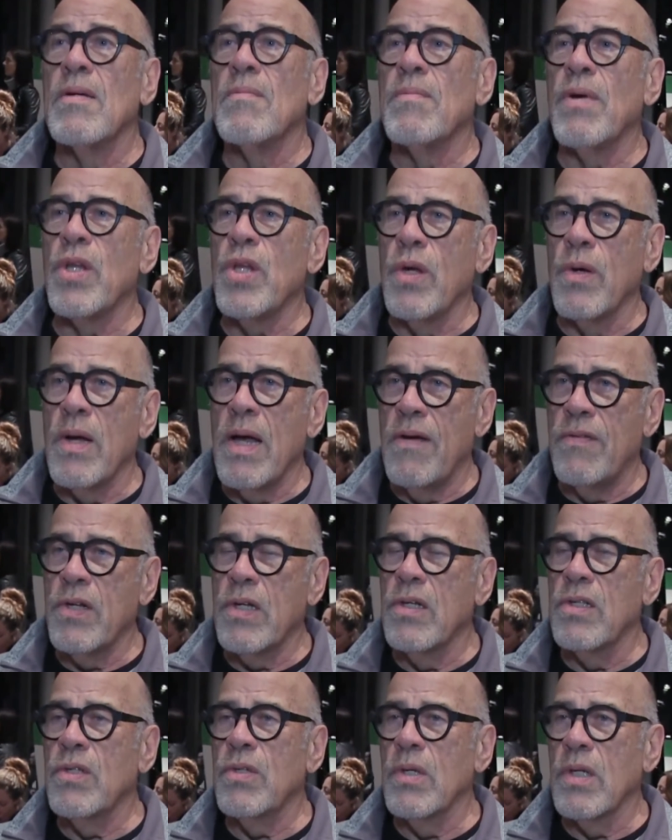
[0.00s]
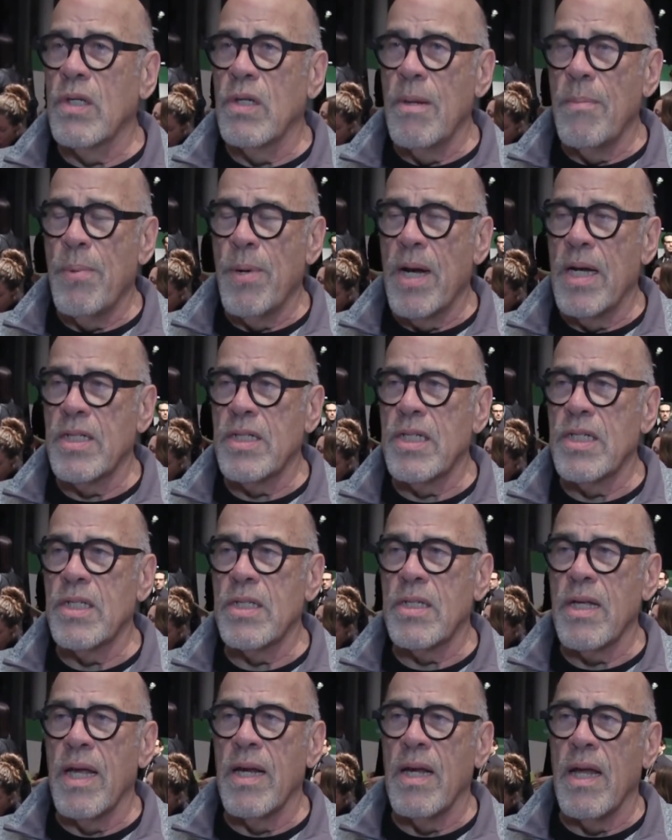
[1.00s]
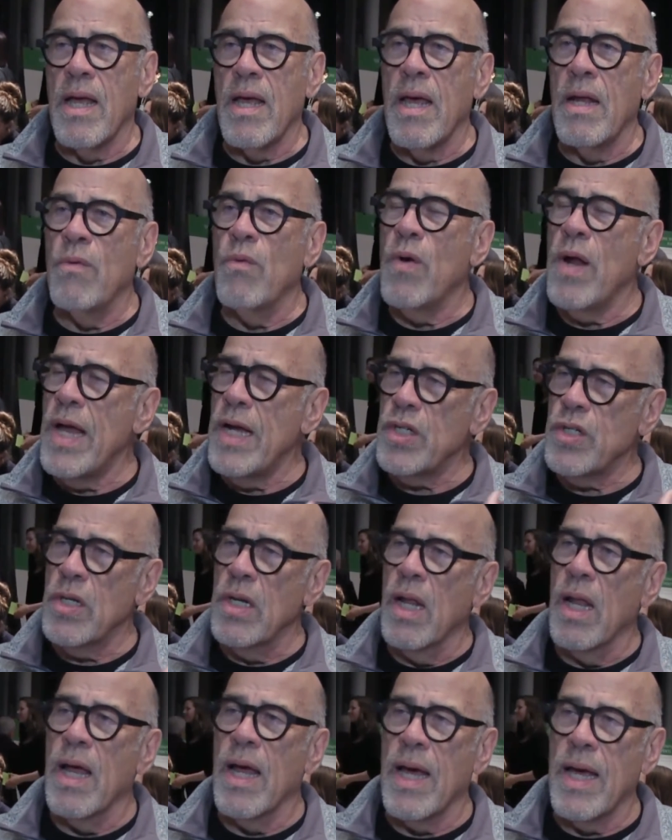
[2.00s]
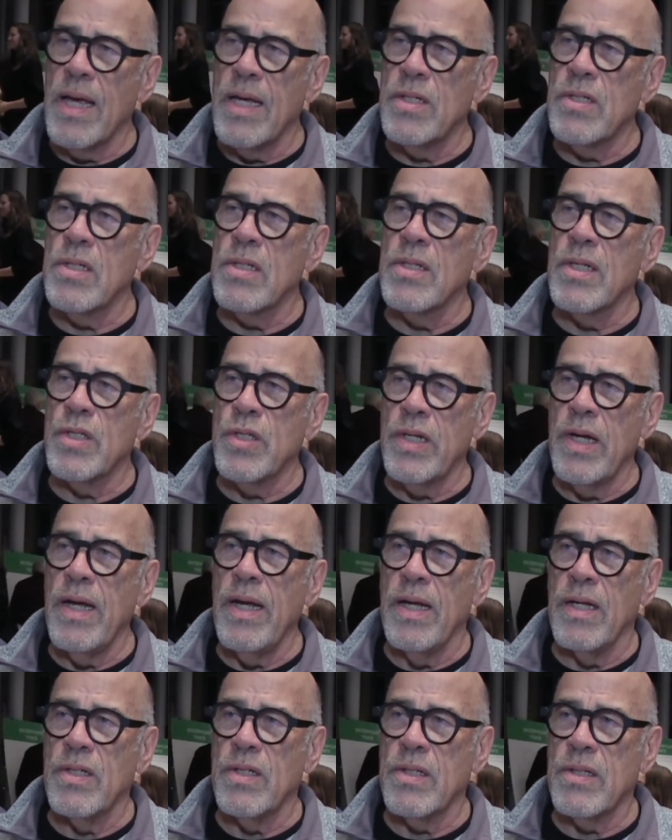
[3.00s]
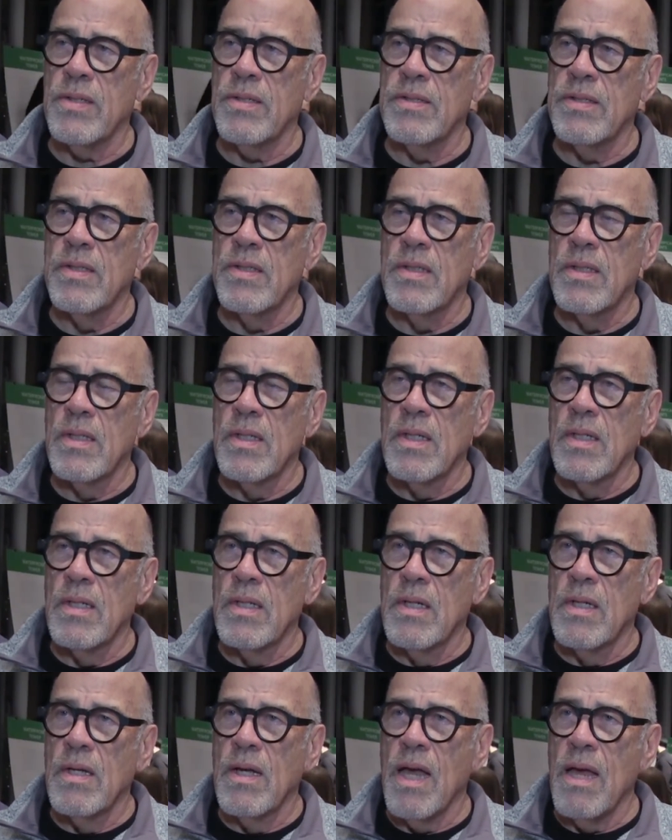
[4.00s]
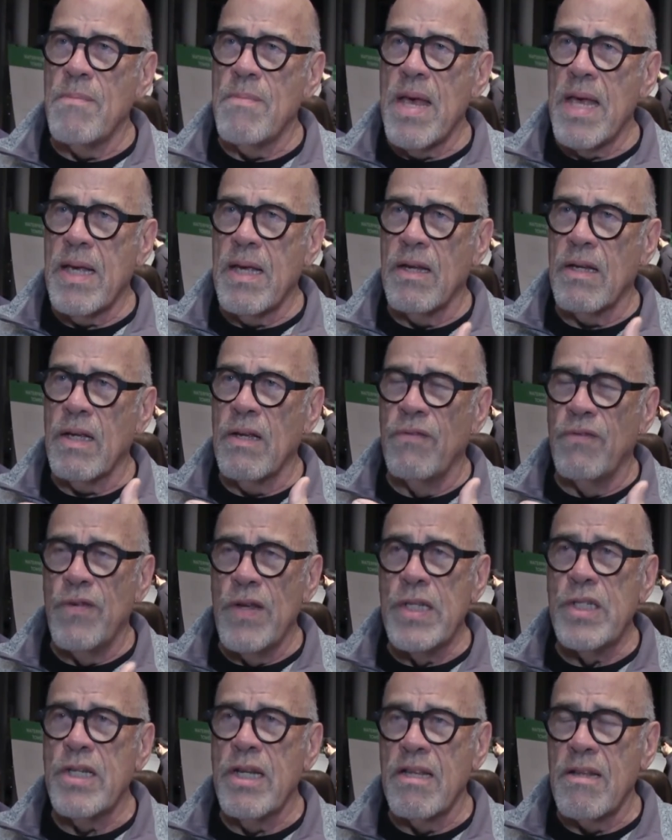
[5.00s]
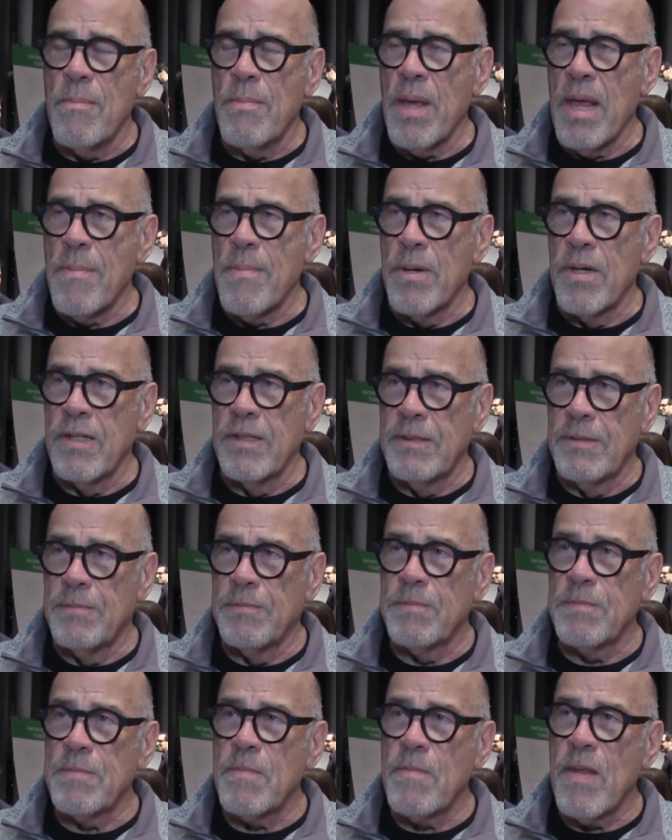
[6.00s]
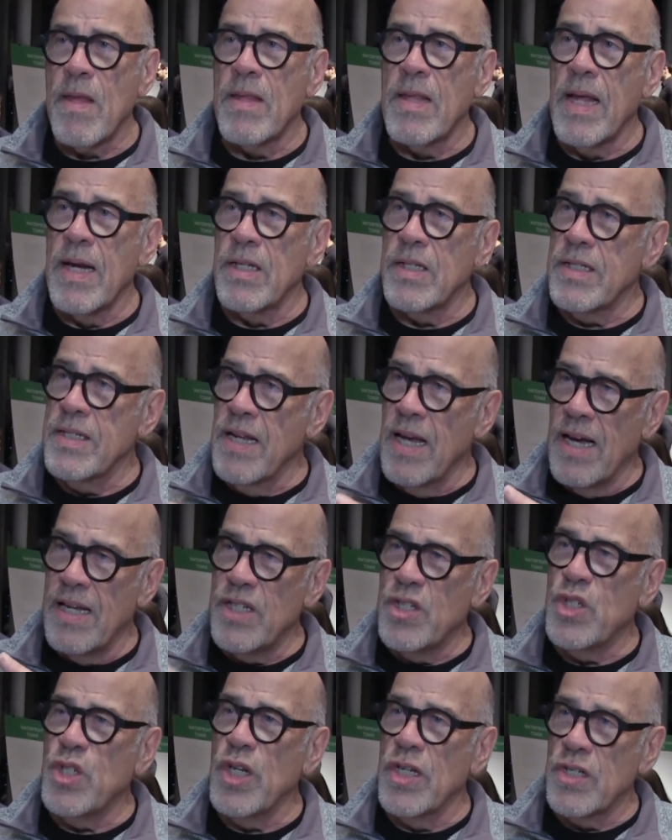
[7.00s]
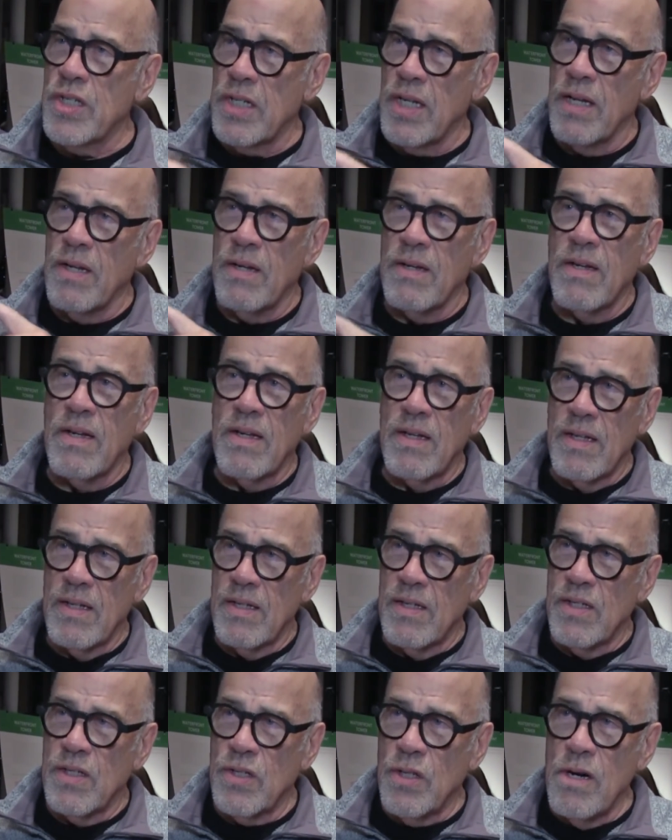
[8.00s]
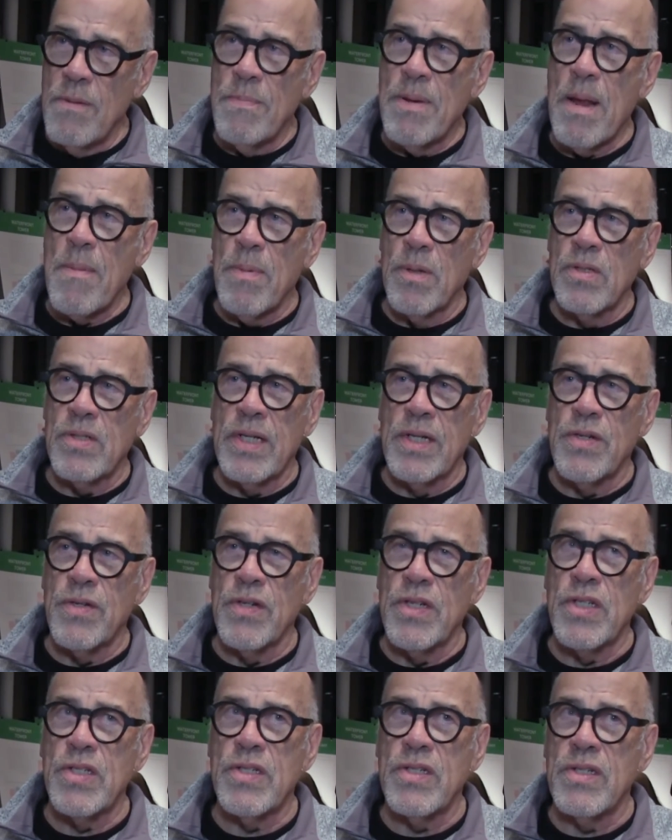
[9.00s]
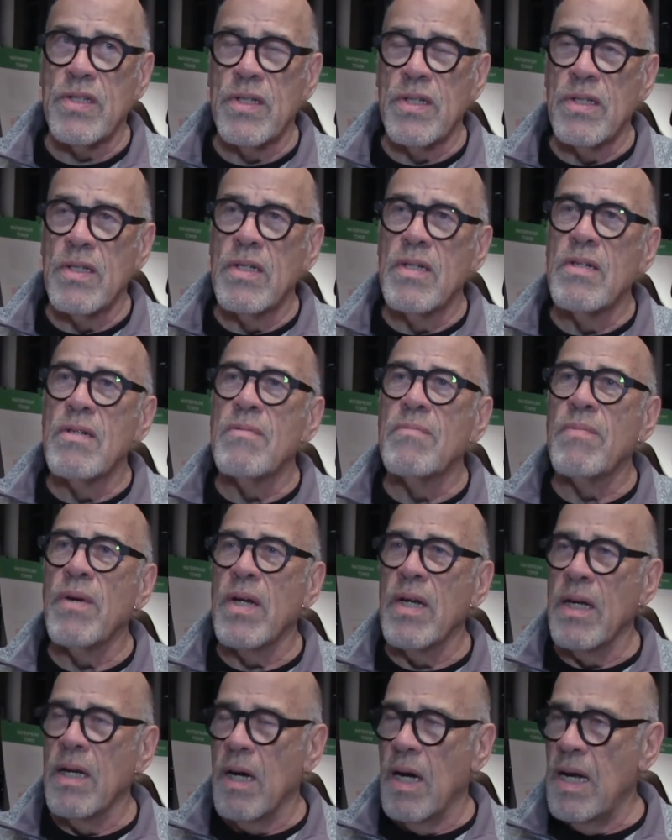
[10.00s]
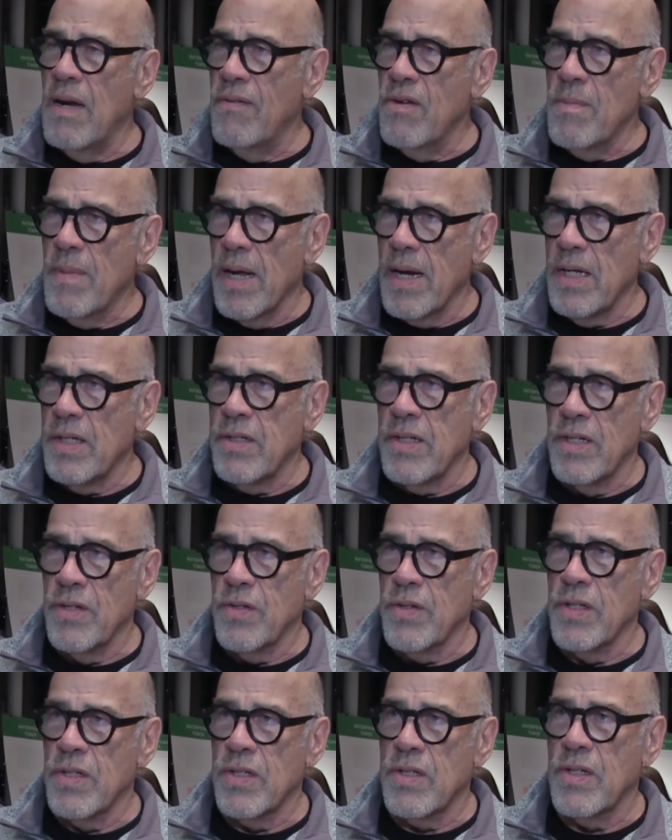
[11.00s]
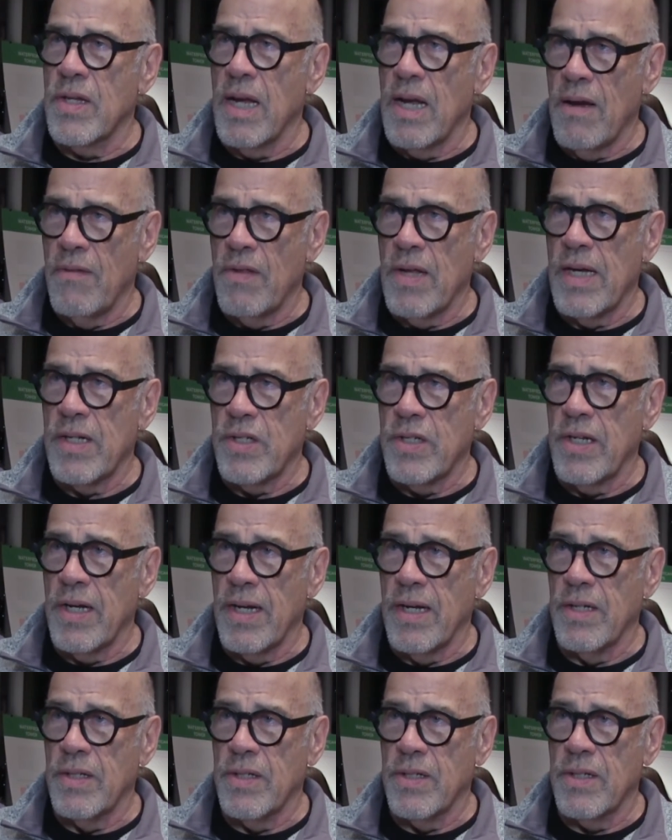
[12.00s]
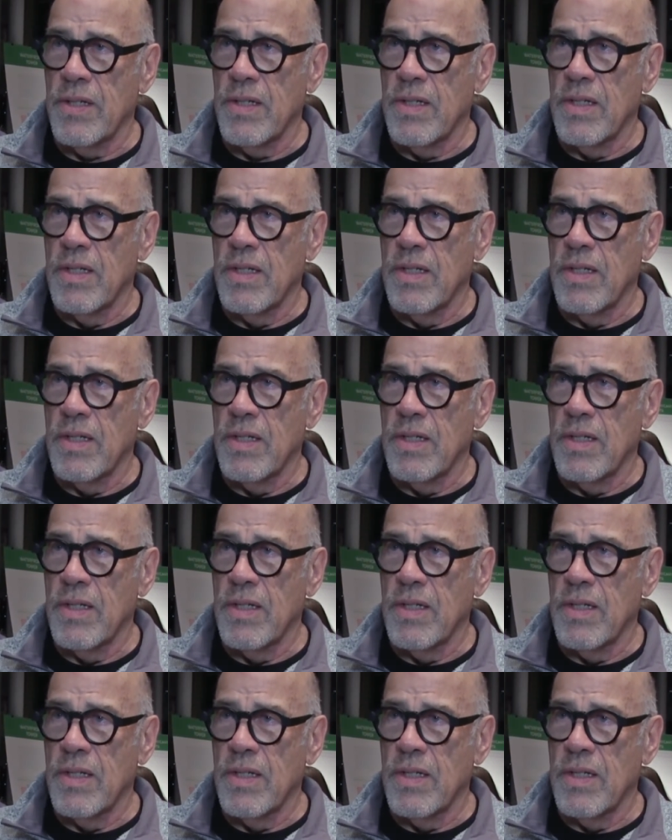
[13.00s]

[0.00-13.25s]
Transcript: But you have to go through a good process and rationalize the change and make it convincing to people that it's not just in certain people's interests, but in everybody's interest to have that change.